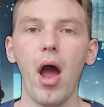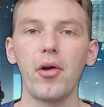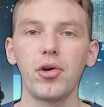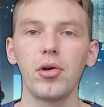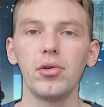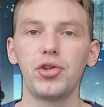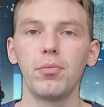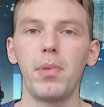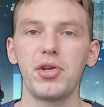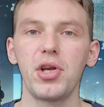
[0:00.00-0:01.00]

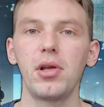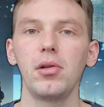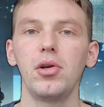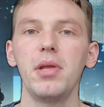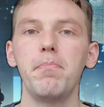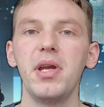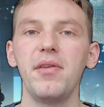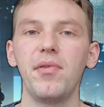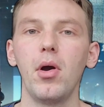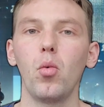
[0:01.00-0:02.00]
Agriculture, particularly
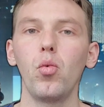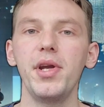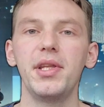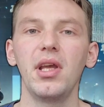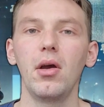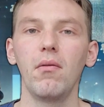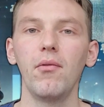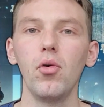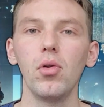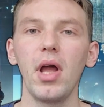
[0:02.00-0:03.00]
beef, wheat,
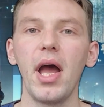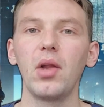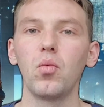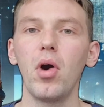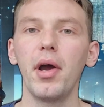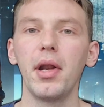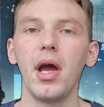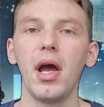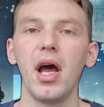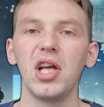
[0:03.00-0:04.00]
wool, and wine,
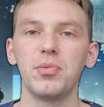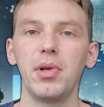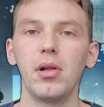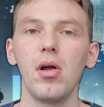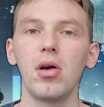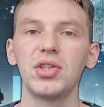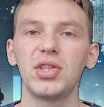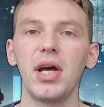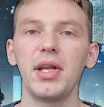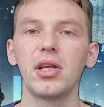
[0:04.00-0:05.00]
has been a
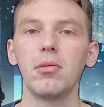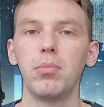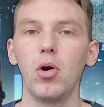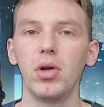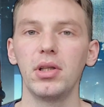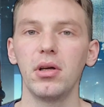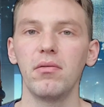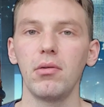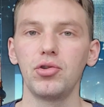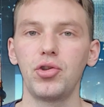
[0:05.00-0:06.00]
long-standing component
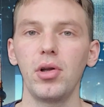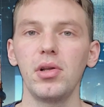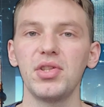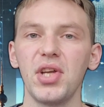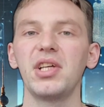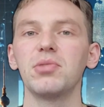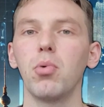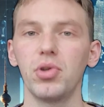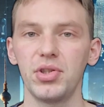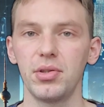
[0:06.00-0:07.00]
of Australia's
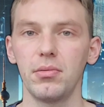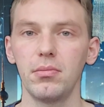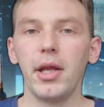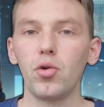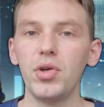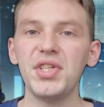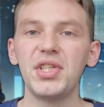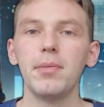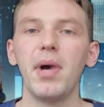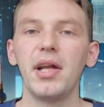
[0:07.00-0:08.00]
exports.
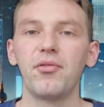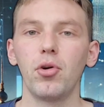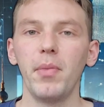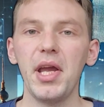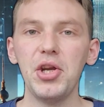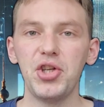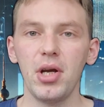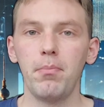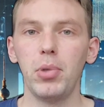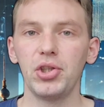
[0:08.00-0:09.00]
Increased demand from
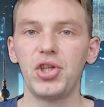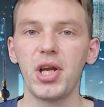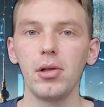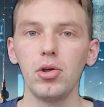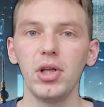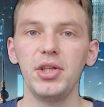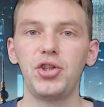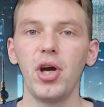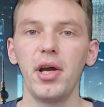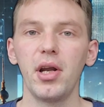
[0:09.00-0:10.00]
Asia, particularly
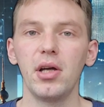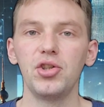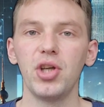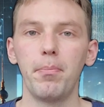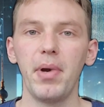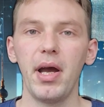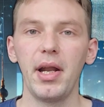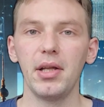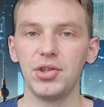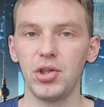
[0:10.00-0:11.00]
China,
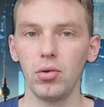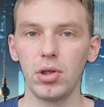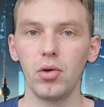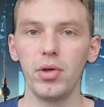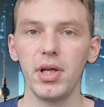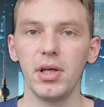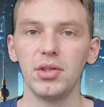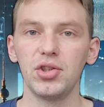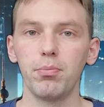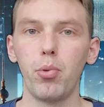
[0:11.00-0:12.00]
Japan, and South Korea,
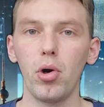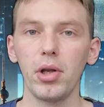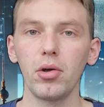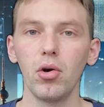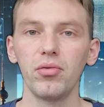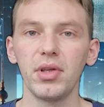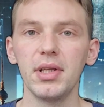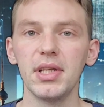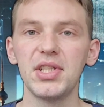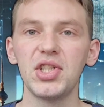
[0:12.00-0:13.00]
supported growth
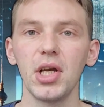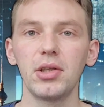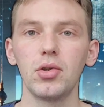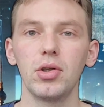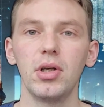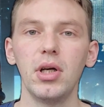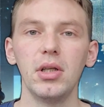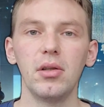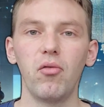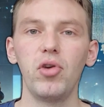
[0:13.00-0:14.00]
in this sector.
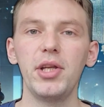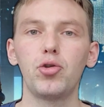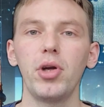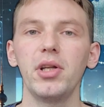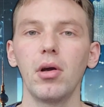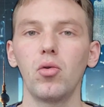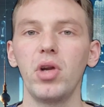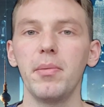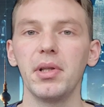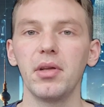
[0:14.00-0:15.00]
The Free Trade
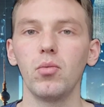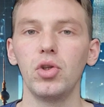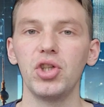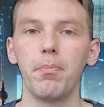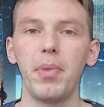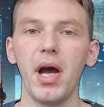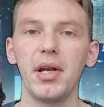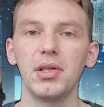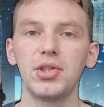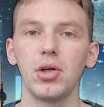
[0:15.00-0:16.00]
Agreement with
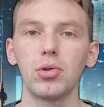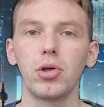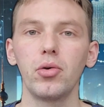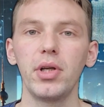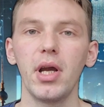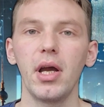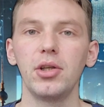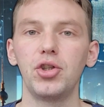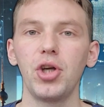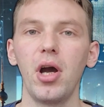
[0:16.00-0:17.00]
Japan, South Korea,
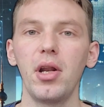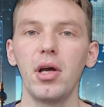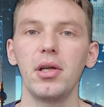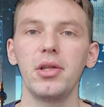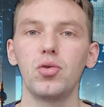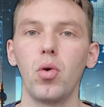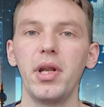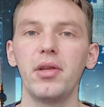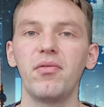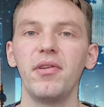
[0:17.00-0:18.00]
and China in
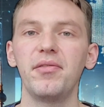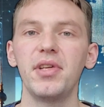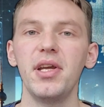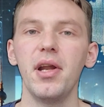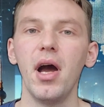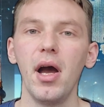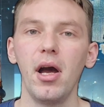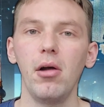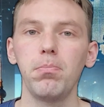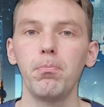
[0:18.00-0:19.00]
2015
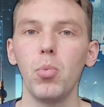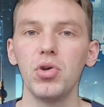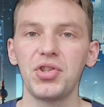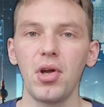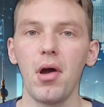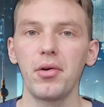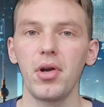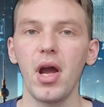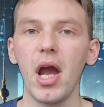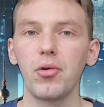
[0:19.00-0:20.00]
helped boost
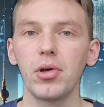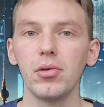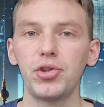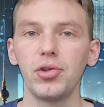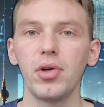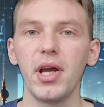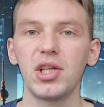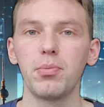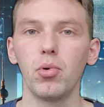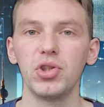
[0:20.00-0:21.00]
agricultural
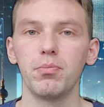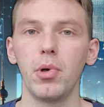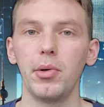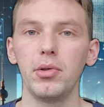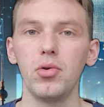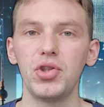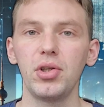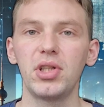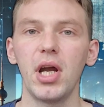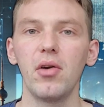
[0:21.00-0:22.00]
exports by
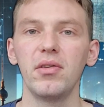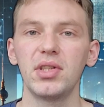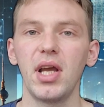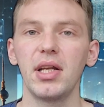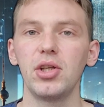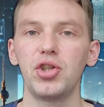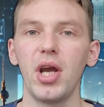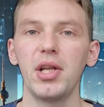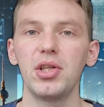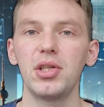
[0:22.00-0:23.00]
reducing tariffs and
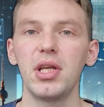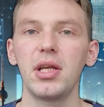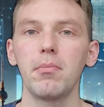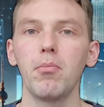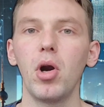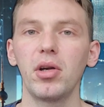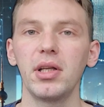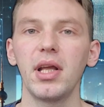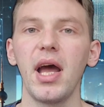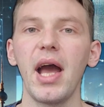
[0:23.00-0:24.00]
enhancing
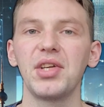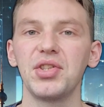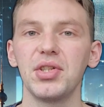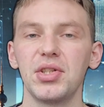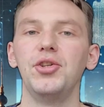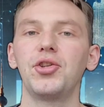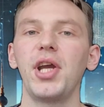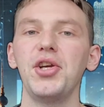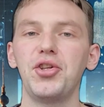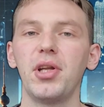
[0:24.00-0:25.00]
market access.
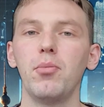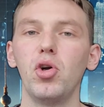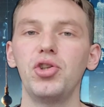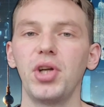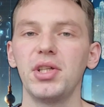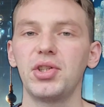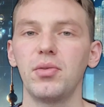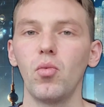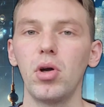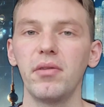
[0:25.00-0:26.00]
Education emerged as
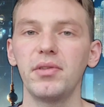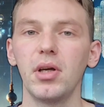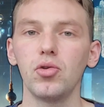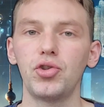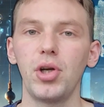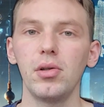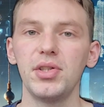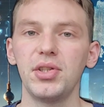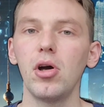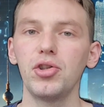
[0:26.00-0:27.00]
one of
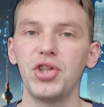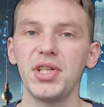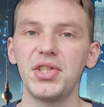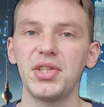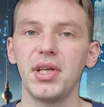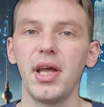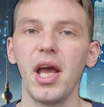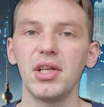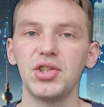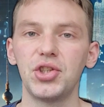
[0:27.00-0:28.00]
Australia's largest
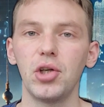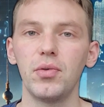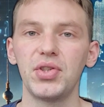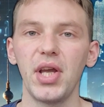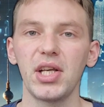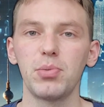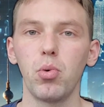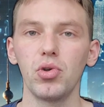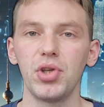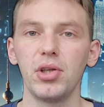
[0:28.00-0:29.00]
service
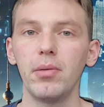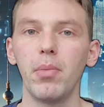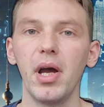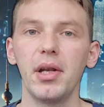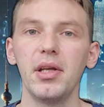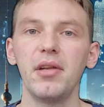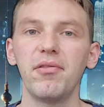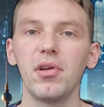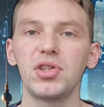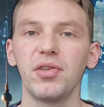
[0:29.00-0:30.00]
exports, driven by an
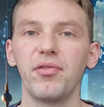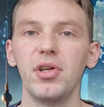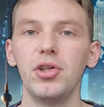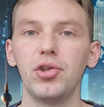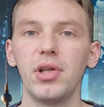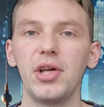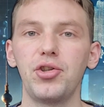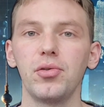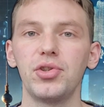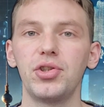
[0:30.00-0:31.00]
influx of
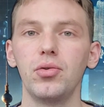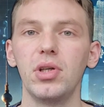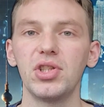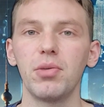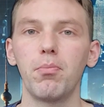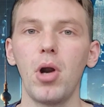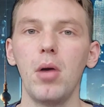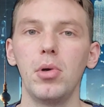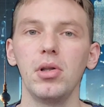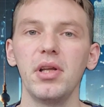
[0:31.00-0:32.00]
international students,
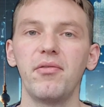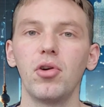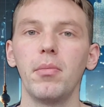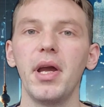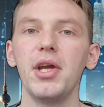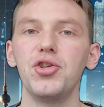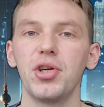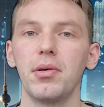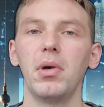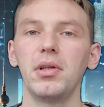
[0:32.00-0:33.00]
primarily from
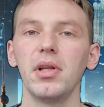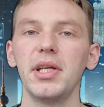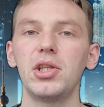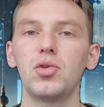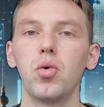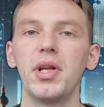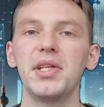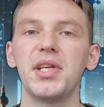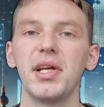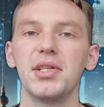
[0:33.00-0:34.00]
Asia. By the late
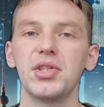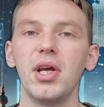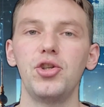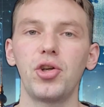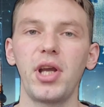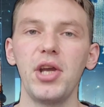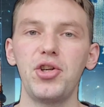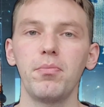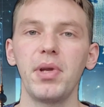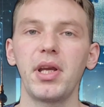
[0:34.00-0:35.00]
2010s,
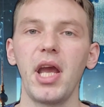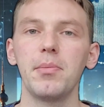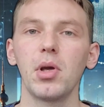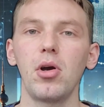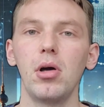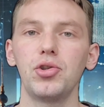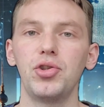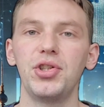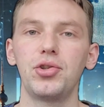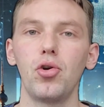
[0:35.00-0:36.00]
education became the
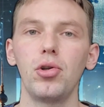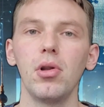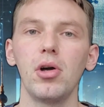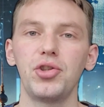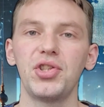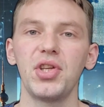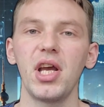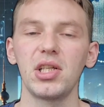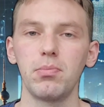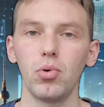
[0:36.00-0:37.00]
country's third largest
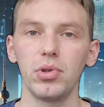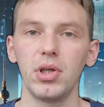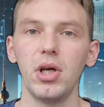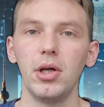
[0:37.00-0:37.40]
export.